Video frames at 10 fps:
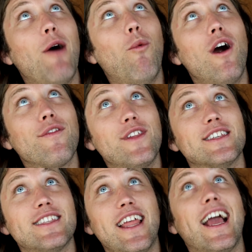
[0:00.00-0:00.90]
I want
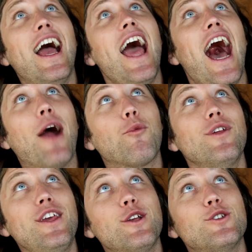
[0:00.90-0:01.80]
this thing. I
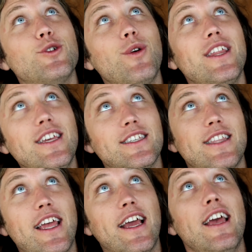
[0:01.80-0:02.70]
really enjoy
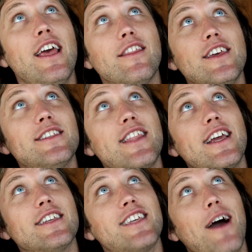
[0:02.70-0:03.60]
this thing. This
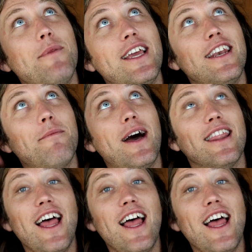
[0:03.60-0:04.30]
thing is coming into my